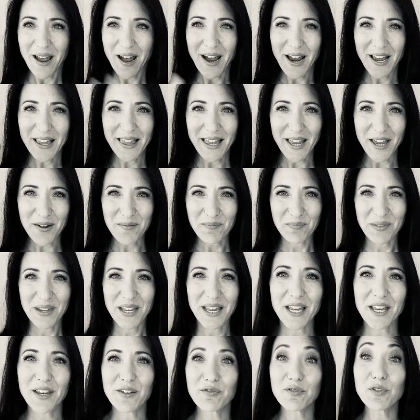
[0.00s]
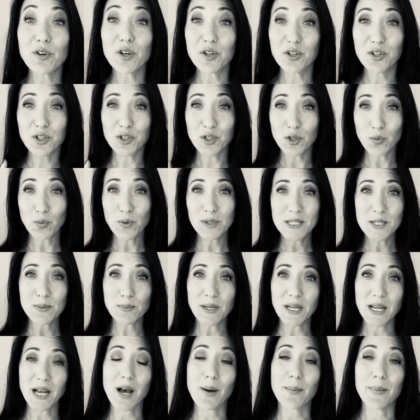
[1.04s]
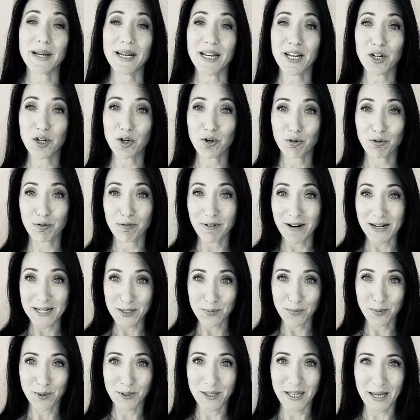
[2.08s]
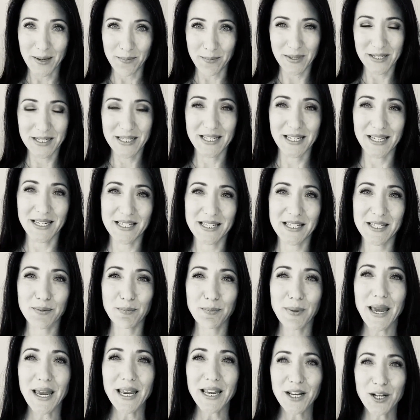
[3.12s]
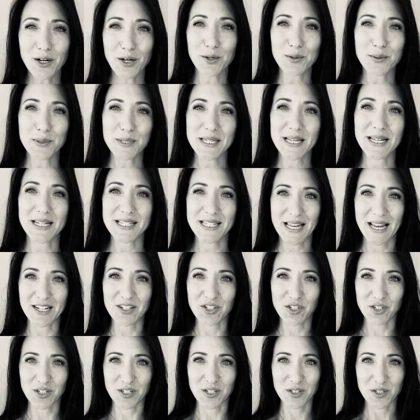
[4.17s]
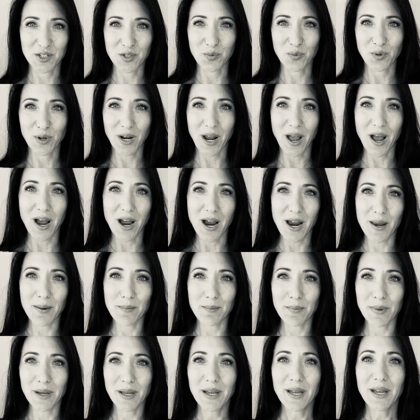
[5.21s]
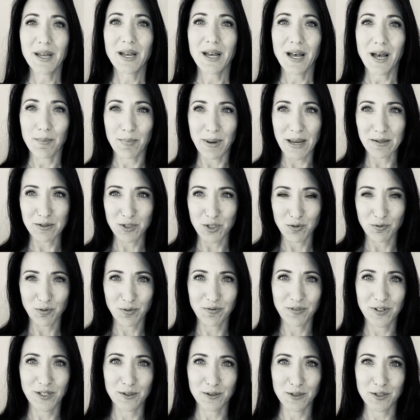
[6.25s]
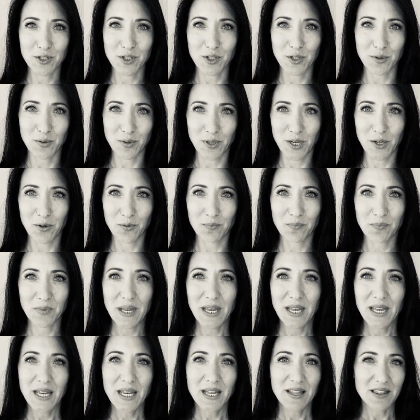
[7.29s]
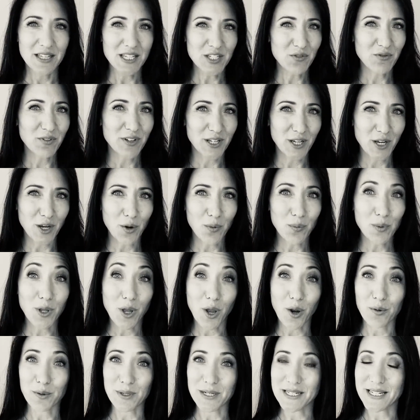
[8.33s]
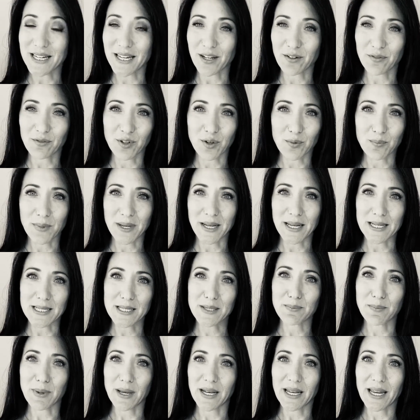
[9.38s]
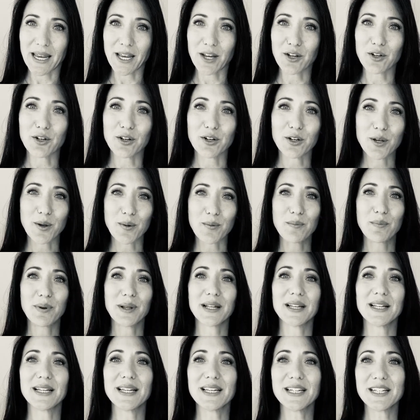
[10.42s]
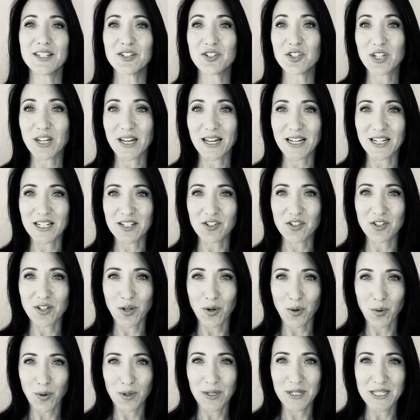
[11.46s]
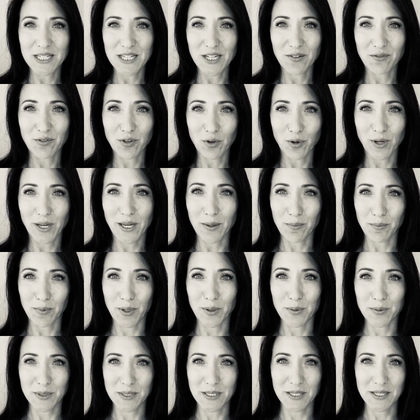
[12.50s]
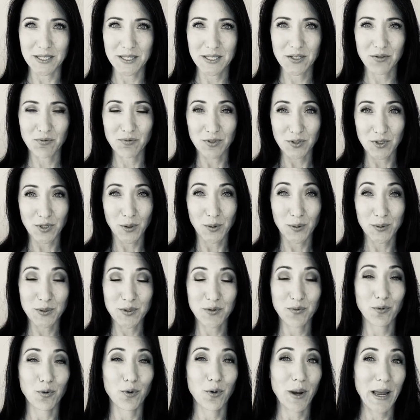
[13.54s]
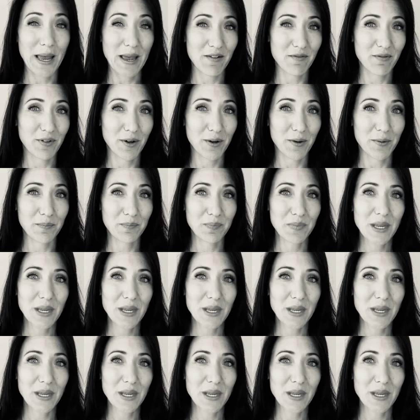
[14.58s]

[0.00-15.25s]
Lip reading: Hi there. If you want to become an incredible hypnotist, pay close attention to what I'm about to reveal to you. This video will only take a few minutes, but it could completely change the quality of your hypnosis results forever.